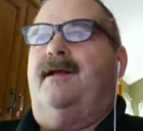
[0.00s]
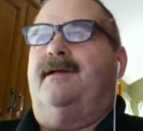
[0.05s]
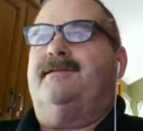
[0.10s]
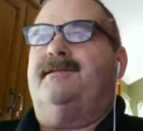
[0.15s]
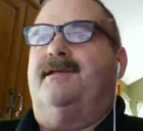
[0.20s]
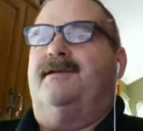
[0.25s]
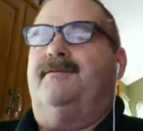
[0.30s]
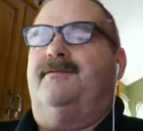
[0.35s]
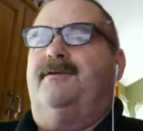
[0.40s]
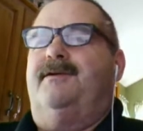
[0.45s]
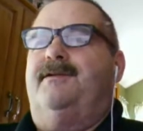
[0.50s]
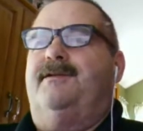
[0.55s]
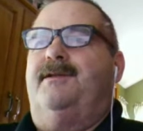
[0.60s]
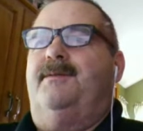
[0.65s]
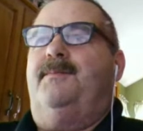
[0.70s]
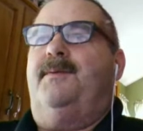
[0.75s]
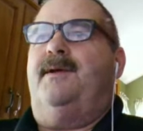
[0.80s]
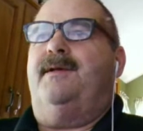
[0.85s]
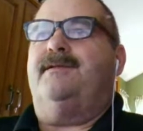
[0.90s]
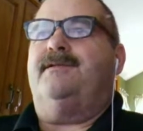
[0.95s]
it
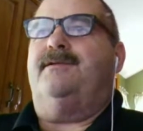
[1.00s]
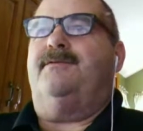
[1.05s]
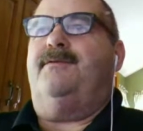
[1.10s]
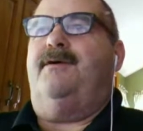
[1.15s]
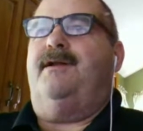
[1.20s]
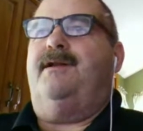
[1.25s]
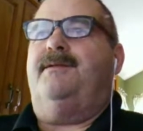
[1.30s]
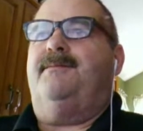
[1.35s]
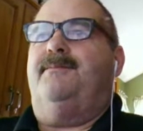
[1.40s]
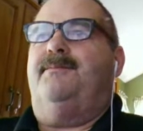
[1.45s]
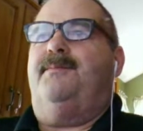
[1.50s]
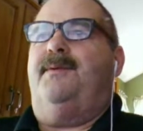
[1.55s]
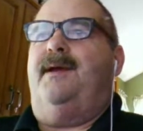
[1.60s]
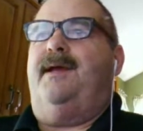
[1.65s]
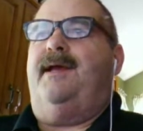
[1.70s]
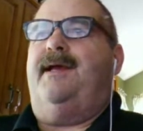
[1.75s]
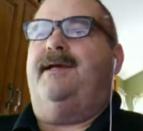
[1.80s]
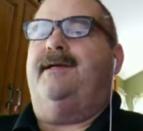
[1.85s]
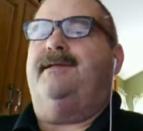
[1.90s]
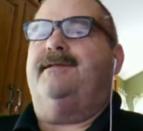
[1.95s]
depends on what it
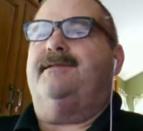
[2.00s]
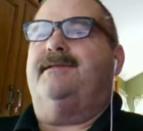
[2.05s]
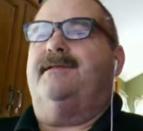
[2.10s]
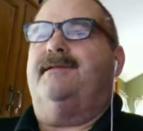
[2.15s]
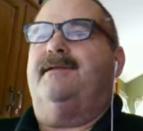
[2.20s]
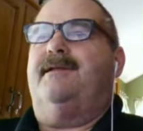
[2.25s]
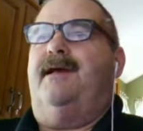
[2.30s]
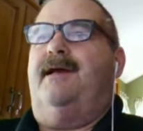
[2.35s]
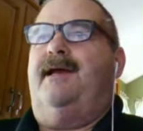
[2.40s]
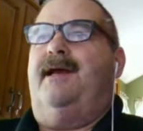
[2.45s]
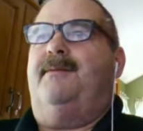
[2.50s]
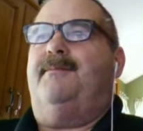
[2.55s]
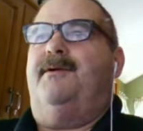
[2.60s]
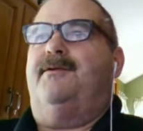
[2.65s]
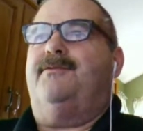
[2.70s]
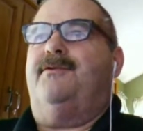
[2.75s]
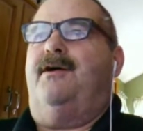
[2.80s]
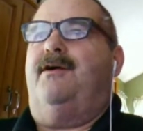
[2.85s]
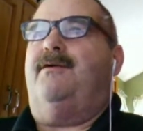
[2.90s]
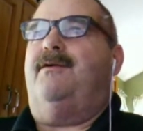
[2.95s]
pays." And I have
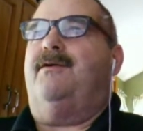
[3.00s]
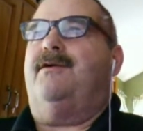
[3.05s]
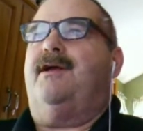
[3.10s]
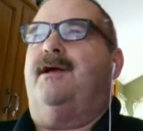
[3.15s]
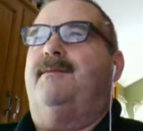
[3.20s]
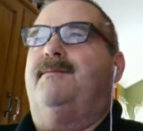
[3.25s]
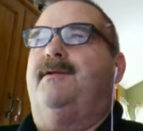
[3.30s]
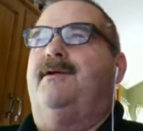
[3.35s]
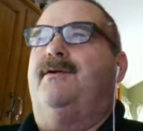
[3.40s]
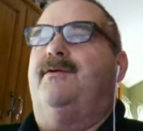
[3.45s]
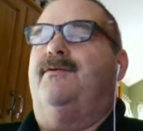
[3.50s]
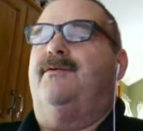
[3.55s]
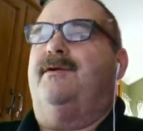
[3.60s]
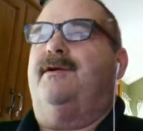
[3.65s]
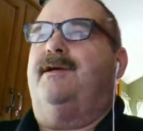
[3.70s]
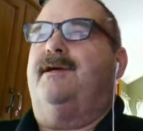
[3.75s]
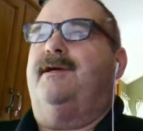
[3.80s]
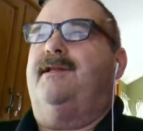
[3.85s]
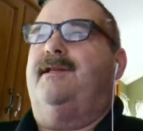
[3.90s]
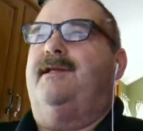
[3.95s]
my drywall company
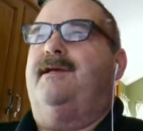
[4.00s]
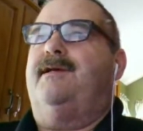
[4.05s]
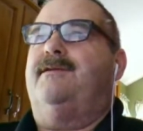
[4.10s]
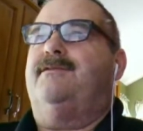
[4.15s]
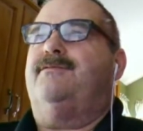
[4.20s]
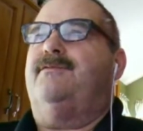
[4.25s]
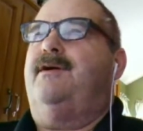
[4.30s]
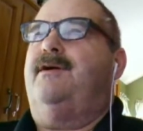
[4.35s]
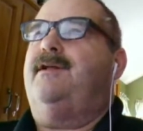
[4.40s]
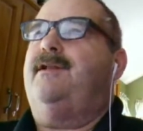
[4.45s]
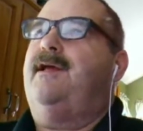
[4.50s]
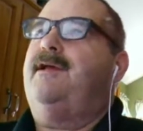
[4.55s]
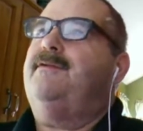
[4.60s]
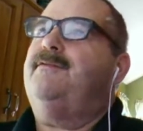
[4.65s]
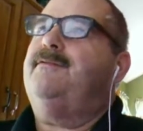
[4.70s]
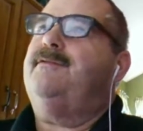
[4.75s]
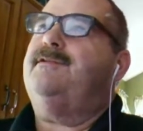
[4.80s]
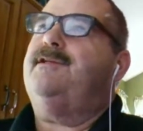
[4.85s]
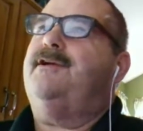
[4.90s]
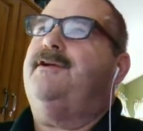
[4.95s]
going good. And he goes, "Well,
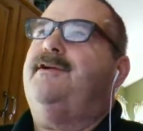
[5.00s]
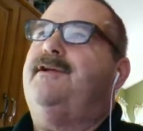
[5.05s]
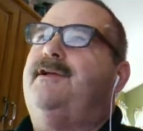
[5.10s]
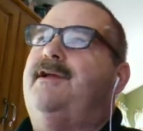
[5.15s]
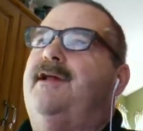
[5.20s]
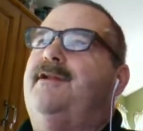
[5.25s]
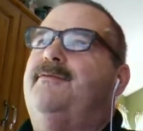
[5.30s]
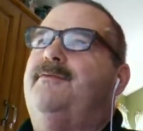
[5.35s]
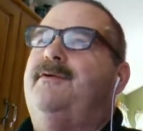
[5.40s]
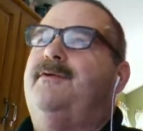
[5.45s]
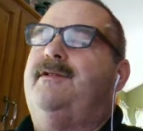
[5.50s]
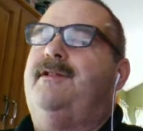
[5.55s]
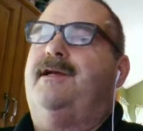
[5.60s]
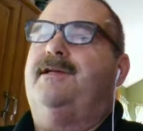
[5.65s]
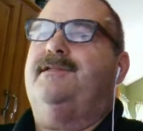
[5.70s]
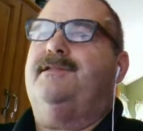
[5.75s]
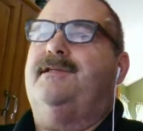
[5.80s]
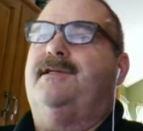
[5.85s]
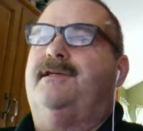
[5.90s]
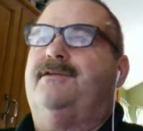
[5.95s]
now, Joe, you got to
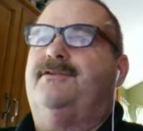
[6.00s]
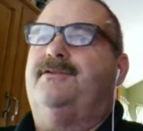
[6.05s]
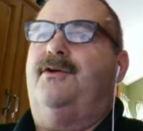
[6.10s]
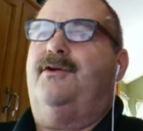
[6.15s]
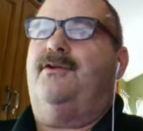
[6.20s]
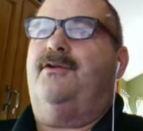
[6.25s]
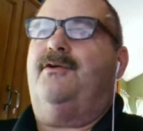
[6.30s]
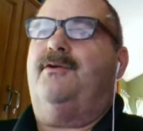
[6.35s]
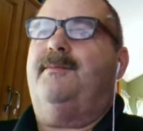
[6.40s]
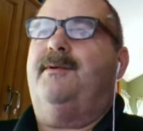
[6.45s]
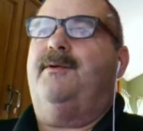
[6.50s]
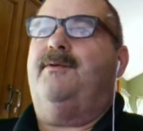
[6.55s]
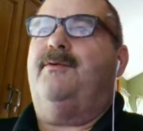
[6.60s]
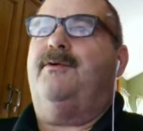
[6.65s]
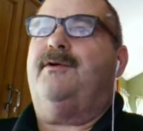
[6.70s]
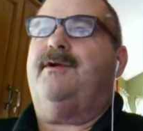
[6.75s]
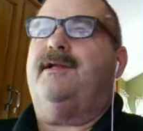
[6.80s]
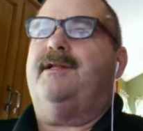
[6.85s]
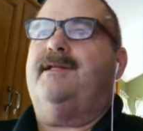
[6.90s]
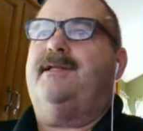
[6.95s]
realize," he goes, "you're only going to be
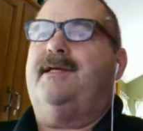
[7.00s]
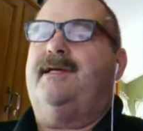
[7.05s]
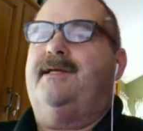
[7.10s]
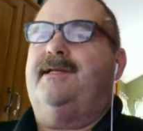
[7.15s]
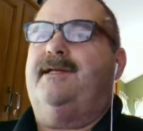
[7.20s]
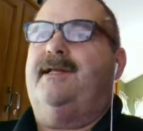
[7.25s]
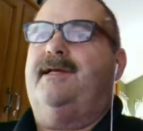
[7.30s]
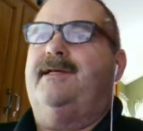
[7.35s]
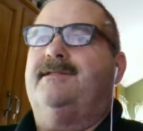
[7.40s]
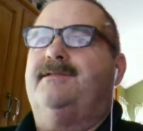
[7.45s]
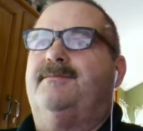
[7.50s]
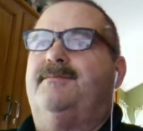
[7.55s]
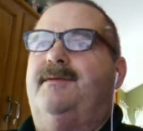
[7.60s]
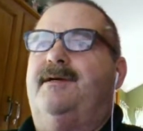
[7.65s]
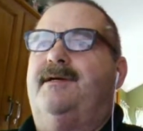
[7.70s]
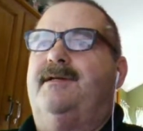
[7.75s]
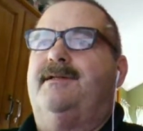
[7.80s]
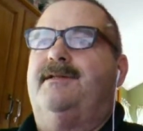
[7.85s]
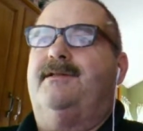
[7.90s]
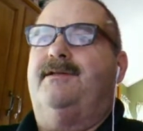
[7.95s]
working 10 days a
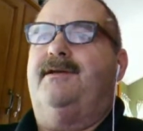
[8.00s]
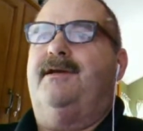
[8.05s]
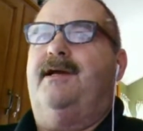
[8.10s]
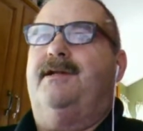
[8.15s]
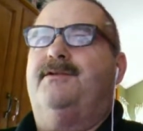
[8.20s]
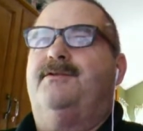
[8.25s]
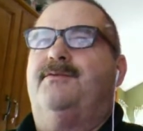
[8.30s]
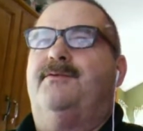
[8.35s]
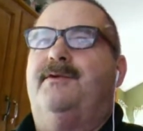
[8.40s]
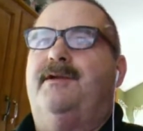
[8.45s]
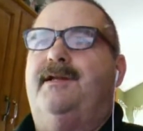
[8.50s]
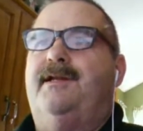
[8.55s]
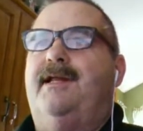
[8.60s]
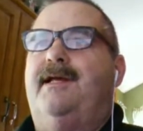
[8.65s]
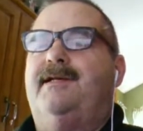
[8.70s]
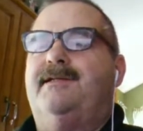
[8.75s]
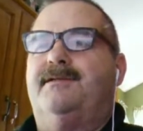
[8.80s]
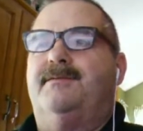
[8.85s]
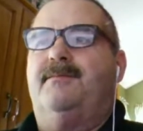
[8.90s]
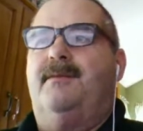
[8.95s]
month. You got 20
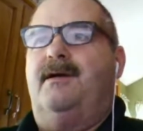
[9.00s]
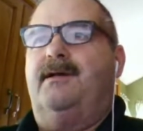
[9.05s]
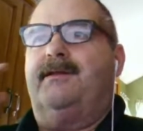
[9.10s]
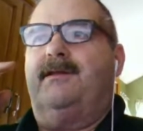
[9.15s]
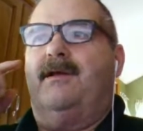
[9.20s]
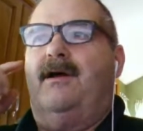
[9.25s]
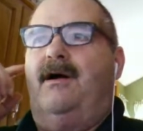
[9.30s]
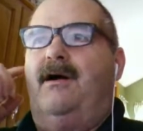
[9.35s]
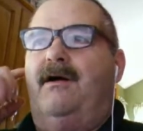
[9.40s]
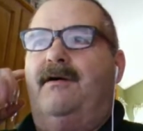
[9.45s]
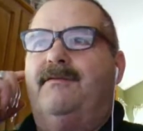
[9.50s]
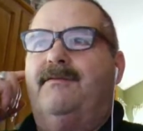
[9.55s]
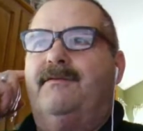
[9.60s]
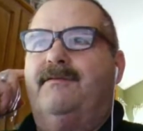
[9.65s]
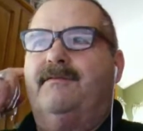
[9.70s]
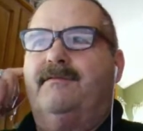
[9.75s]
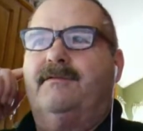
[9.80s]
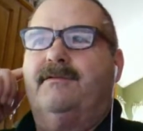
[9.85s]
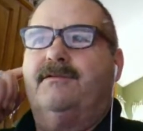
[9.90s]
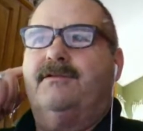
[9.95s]
days a month off.
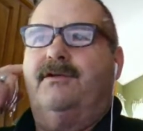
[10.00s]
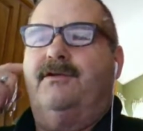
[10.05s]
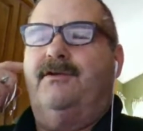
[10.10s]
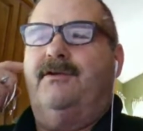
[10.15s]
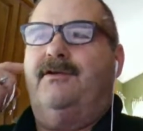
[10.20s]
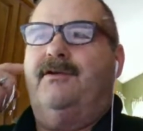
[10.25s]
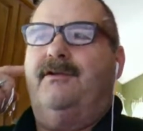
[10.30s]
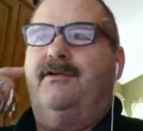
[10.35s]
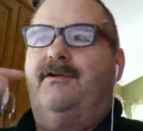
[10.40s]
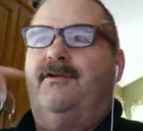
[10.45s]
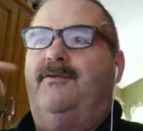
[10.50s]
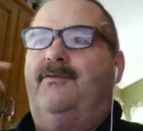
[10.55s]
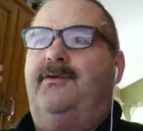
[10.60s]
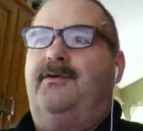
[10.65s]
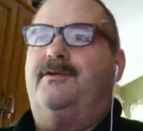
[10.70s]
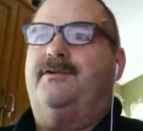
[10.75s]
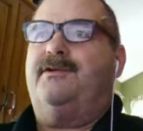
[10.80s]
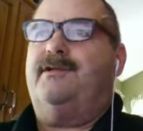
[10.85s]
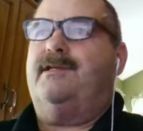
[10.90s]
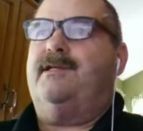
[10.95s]
So you're only going to
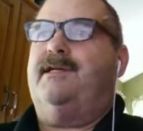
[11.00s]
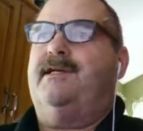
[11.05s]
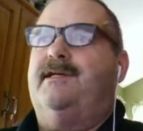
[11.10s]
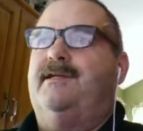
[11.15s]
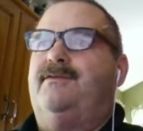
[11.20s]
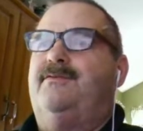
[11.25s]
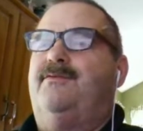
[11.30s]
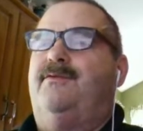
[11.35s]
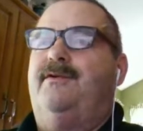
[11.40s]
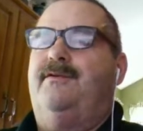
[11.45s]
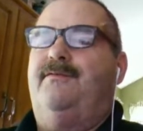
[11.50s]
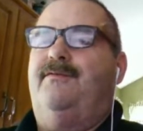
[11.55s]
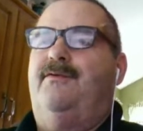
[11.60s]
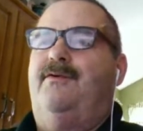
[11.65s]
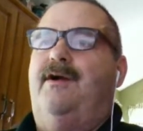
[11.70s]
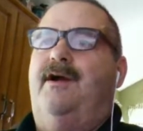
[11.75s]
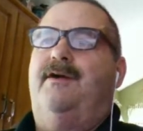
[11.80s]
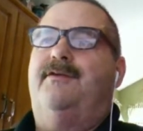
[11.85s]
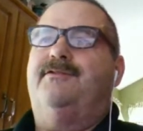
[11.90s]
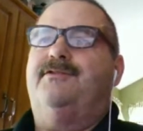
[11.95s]
work 10,
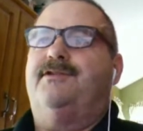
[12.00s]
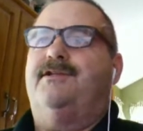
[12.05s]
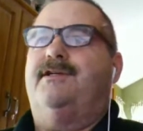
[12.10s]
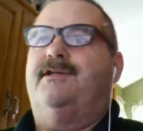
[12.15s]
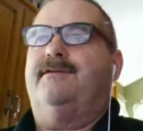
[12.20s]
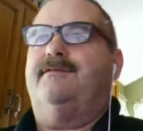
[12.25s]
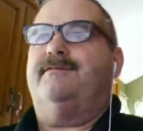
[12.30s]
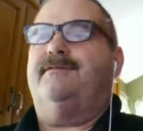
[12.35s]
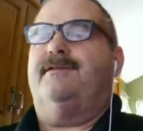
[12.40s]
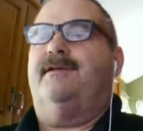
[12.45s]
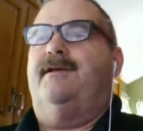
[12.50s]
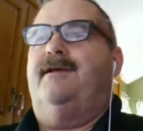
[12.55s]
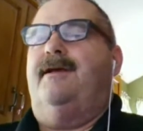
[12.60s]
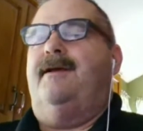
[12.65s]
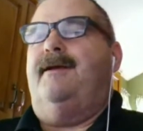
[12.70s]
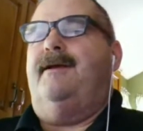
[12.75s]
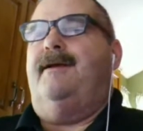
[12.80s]
24-hour shifts."